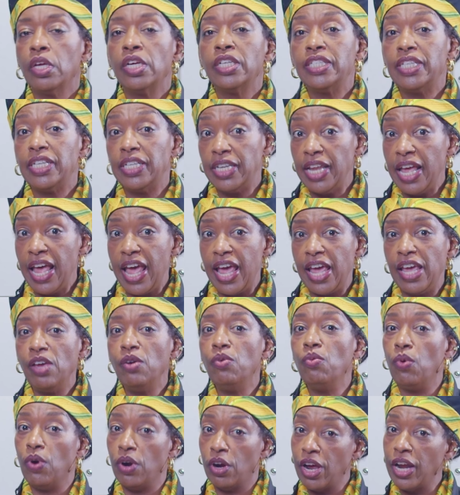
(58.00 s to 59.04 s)
Today,
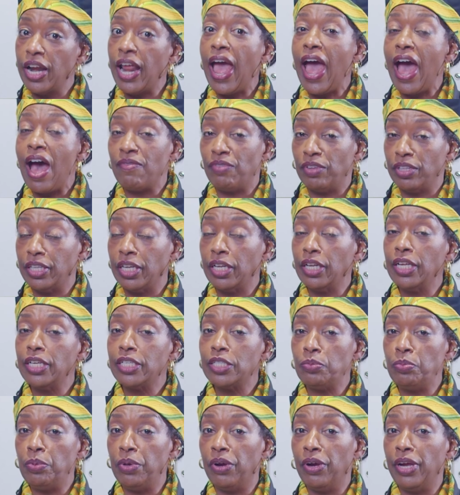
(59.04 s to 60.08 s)
we're gonna have a little
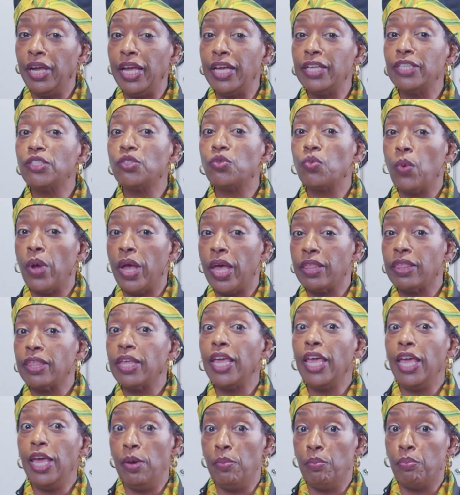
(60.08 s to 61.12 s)
experience
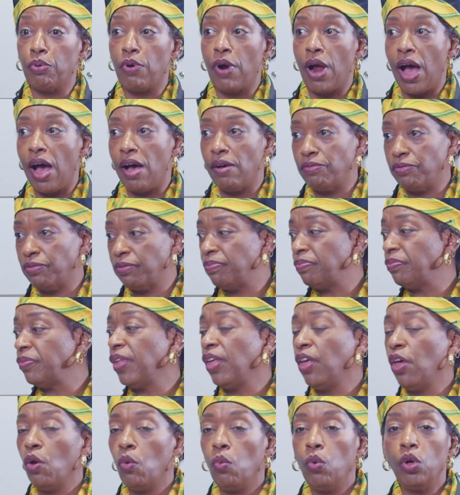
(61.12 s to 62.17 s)
with improv.
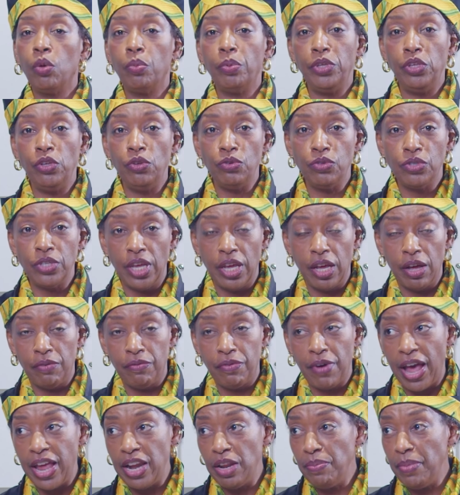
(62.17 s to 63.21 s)
We'll be using a
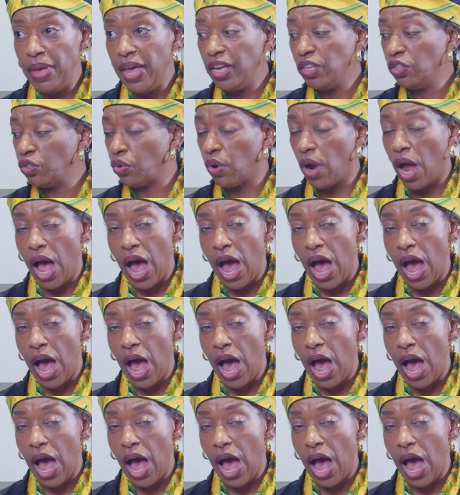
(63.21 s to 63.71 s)
Vitamix or a